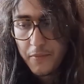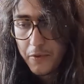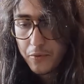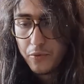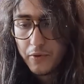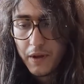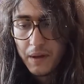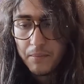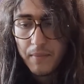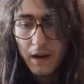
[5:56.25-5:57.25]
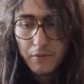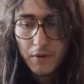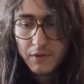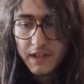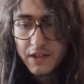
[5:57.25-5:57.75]
through the
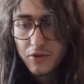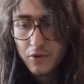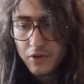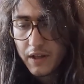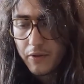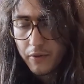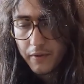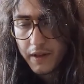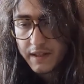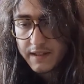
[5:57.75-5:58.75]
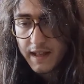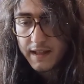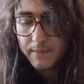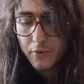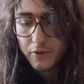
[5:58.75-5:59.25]
background section because I don't think it's
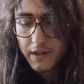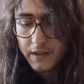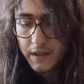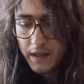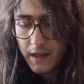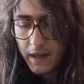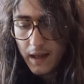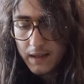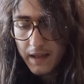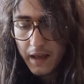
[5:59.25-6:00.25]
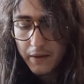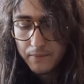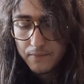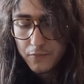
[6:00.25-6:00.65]
that important, and I